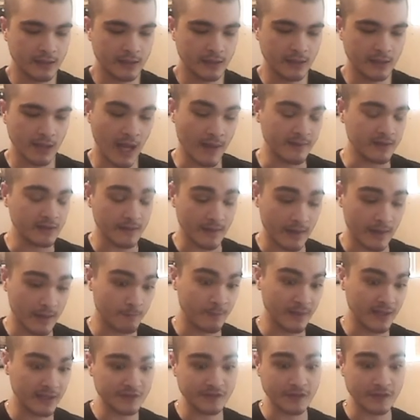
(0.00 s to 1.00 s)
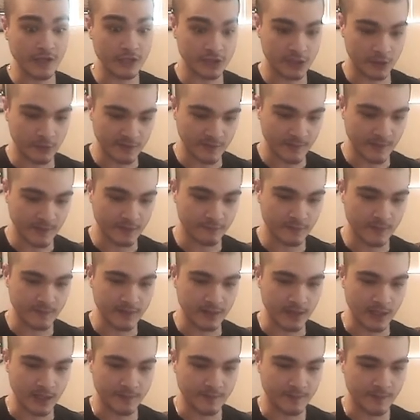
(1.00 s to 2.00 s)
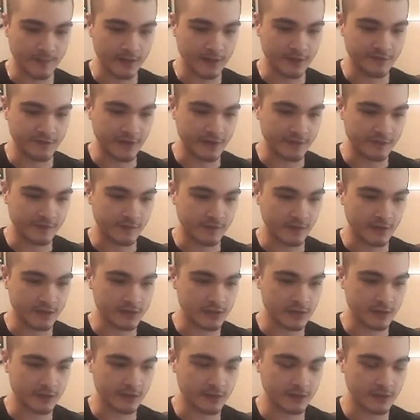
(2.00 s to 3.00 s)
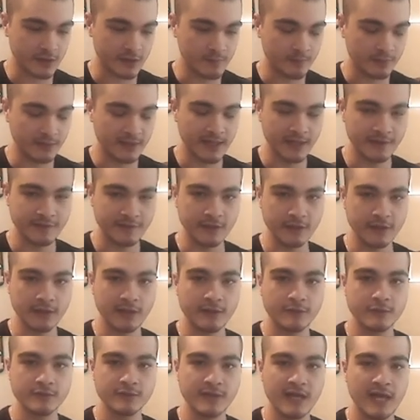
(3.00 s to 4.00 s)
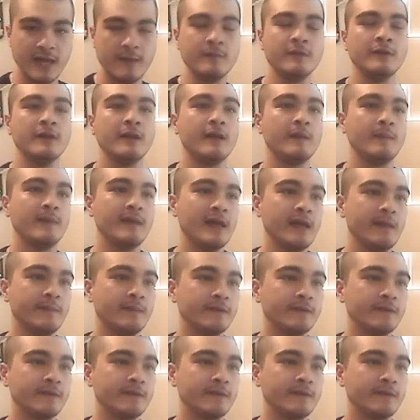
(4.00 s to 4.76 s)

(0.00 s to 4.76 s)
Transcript: I mean, biggest issues about From the Depths, because it's such a complex and cluttered game. You need to be able